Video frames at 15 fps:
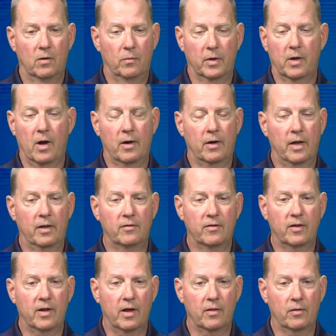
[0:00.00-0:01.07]
We got our heads
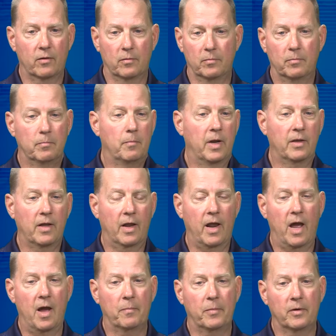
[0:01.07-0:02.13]
together and made that
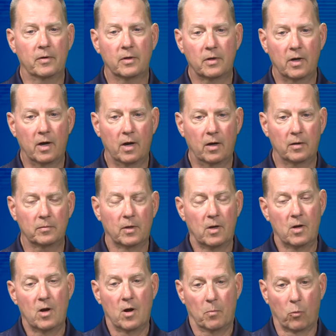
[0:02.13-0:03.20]
happen.
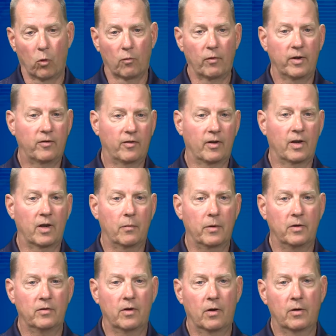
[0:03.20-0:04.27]
More recently,
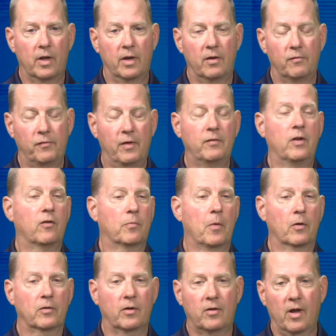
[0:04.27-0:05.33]
we donated 50
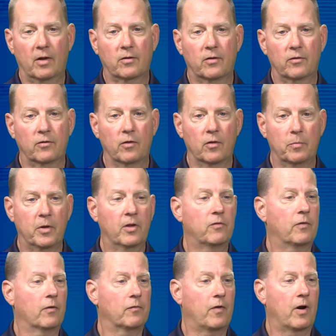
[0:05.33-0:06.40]
smoke detectors to the
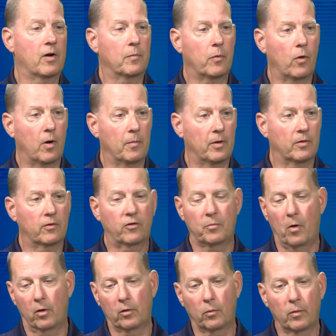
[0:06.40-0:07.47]
Pittsville Fire Department, a
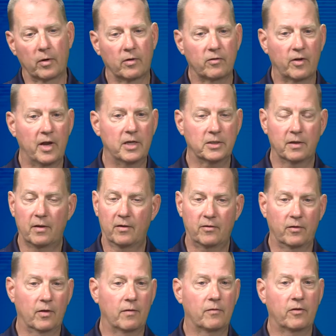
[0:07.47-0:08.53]
smaller organization. They
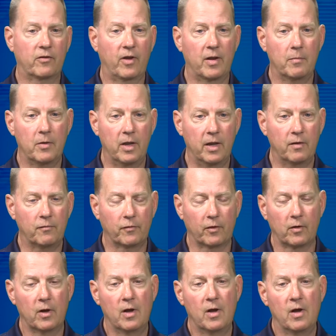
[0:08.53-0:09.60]
still have the same need
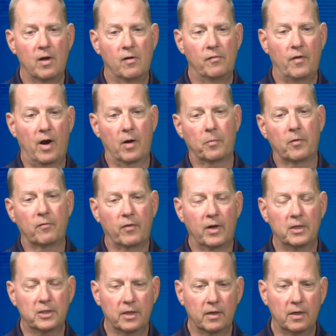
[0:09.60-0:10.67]
for fire
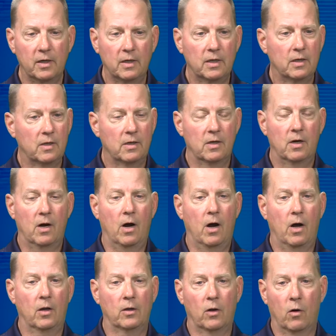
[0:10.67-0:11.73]
prevention.
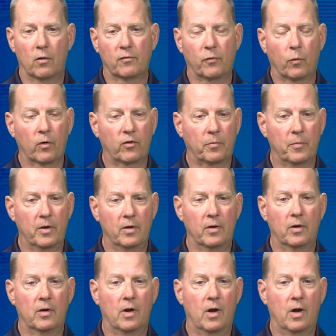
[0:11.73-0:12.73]
Law enforcement,